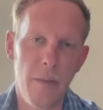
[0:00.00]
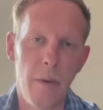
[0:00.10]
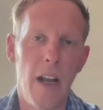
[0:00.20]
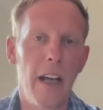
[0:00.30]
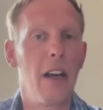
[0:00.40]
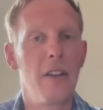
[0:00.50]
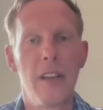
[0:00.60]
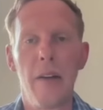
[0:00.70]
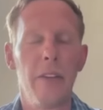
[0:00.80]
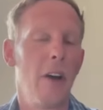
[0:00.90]
someone like
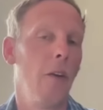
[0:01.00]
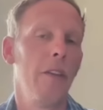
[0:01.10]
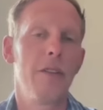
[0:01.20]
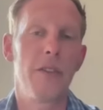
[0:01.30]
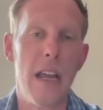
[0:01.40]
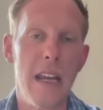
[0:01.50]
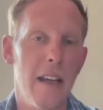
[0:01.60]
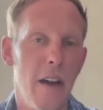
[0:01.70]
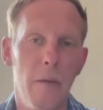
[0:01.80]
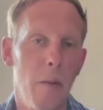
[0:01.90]
us out on the sea
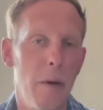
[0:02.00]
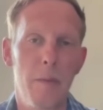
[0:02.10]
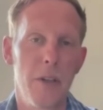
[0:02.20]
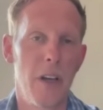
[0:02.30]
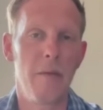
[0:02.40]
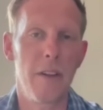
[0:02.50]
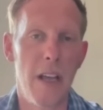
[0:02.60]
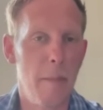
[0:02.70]
going, we want to preserve this